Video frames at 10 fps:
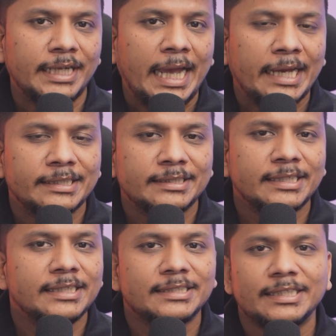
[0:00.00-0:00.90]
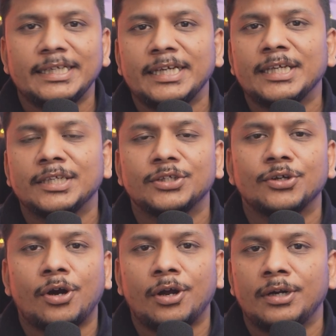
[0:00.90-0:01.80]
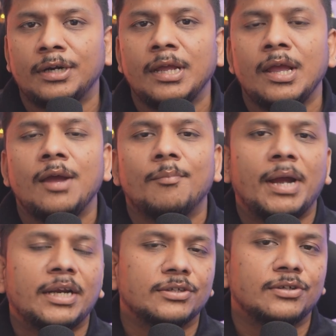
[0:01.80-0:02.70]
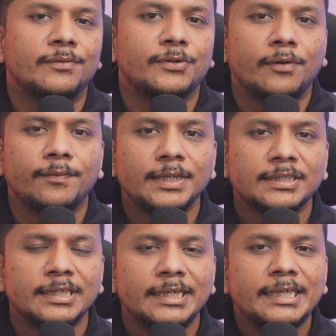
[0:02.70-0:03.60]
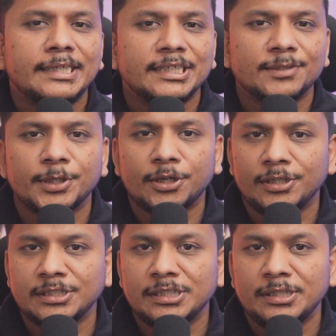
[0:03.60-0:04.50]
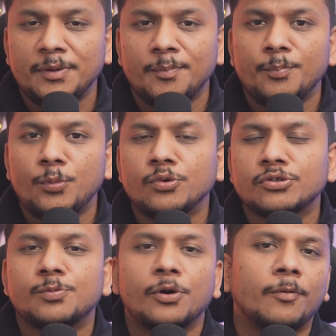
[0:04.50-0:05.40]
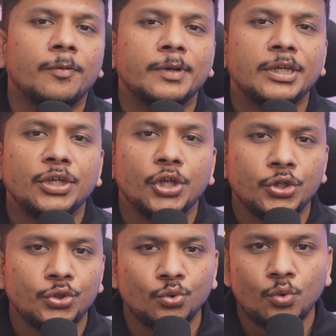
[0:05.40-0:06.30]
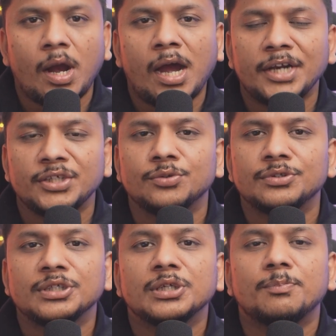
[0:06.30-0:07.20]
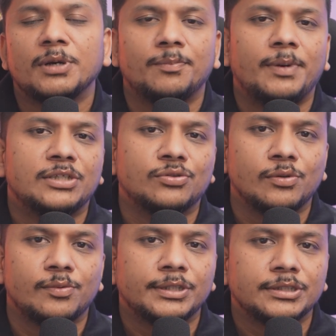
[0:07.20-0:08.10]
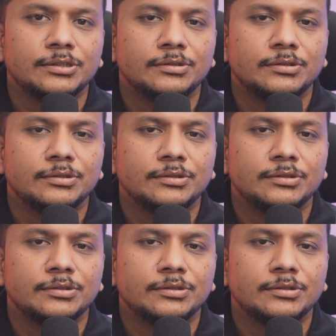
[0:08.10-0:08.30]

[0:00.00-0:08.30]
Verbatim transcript: exist in your microsoft office is because most probably you are using perpetual version